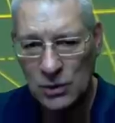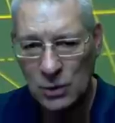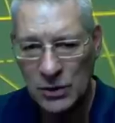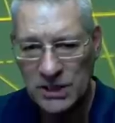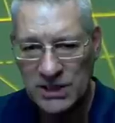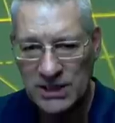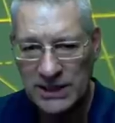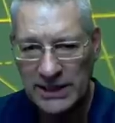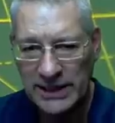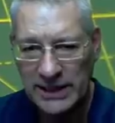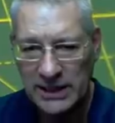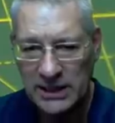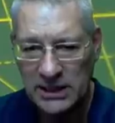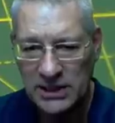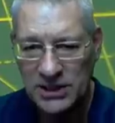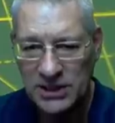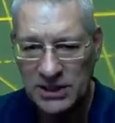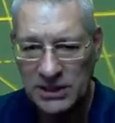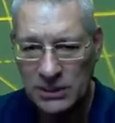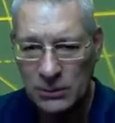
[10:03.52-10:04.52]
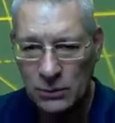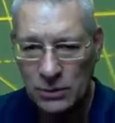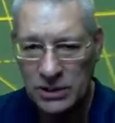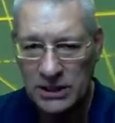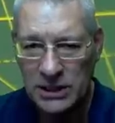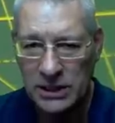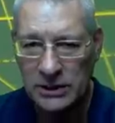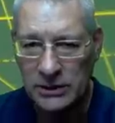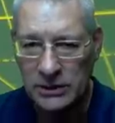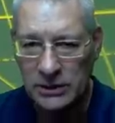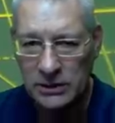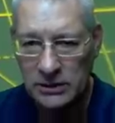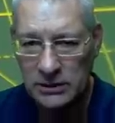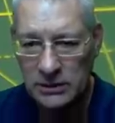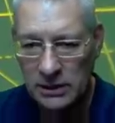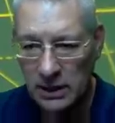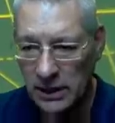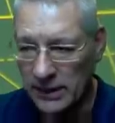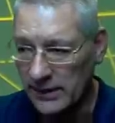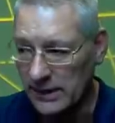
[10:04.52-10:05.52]
whistling a single tone,
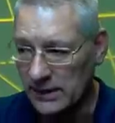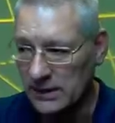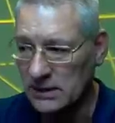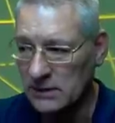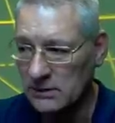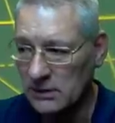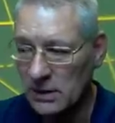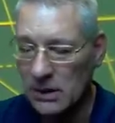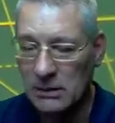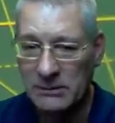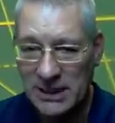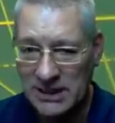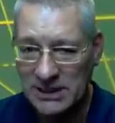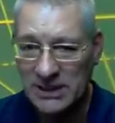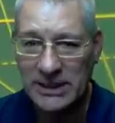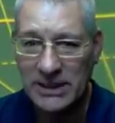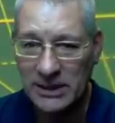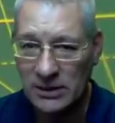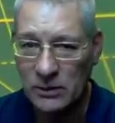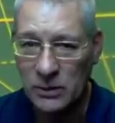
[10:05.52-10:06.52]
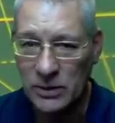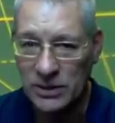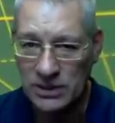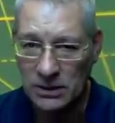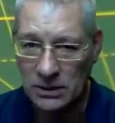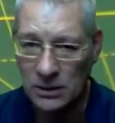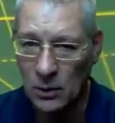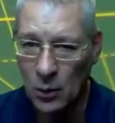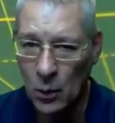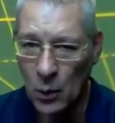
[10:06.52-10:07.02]
like this. Right, I'm actually going to whistle.